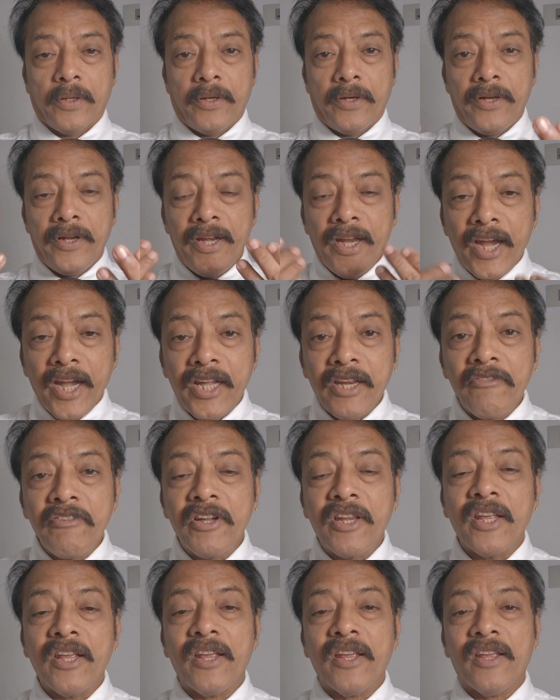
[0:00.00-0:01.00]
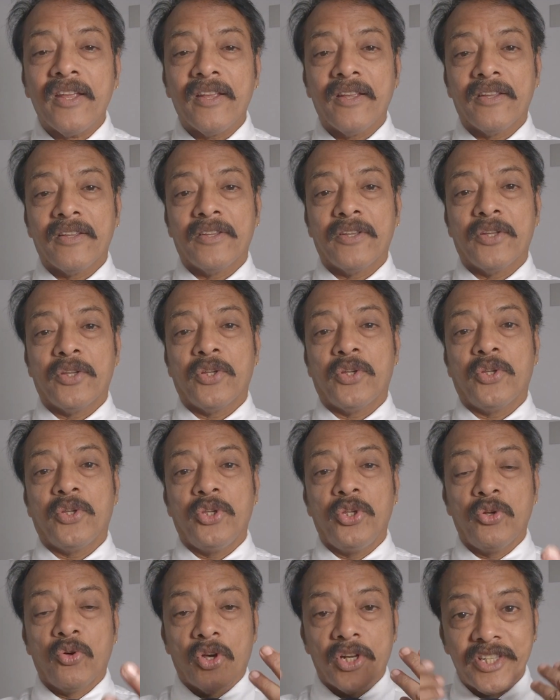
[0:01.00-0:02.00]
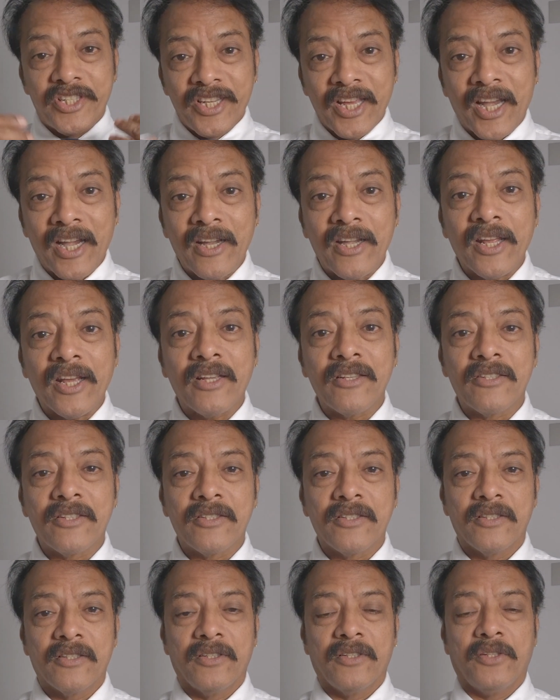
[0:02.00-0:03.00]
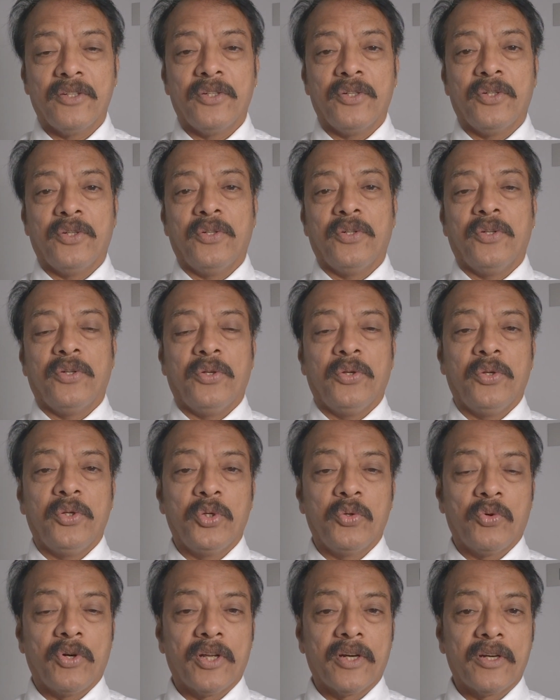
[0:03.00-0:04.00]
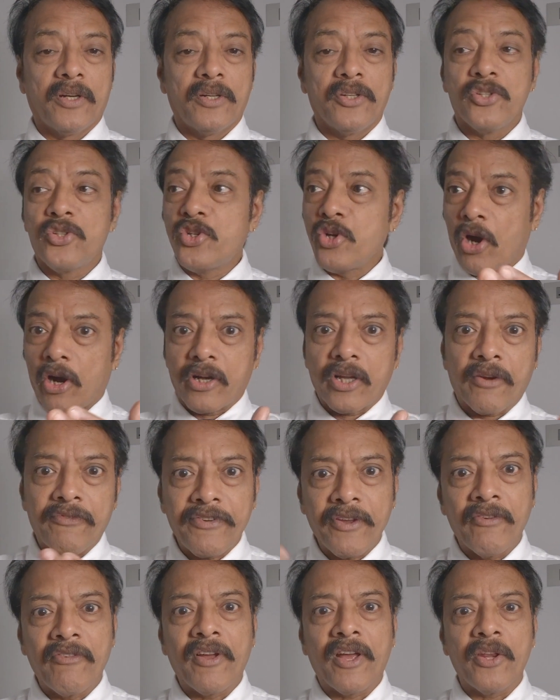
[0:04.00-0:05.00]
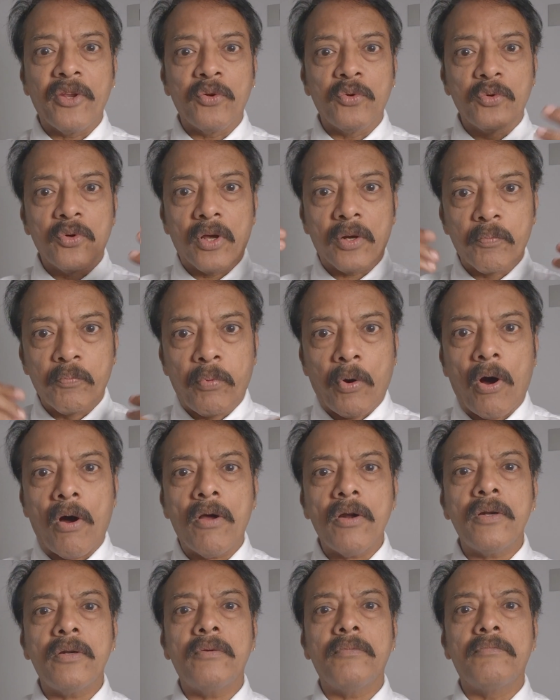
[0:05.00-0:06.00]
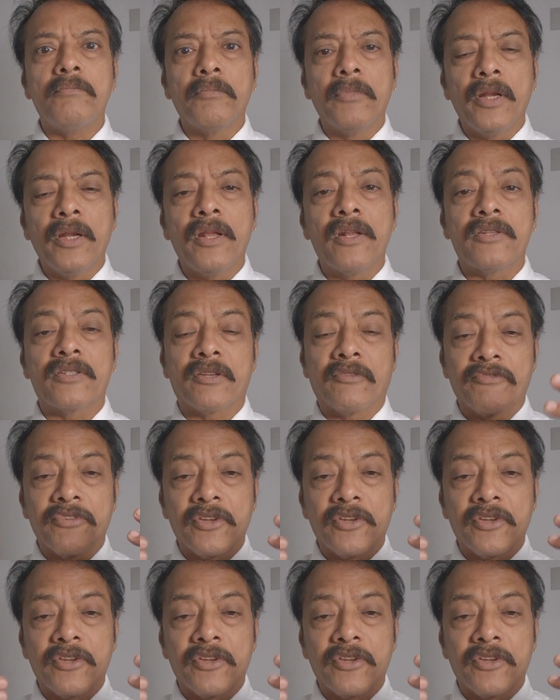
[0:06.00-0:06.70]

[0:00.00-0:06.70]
nativity, your genetics, your geography where you were born, millions of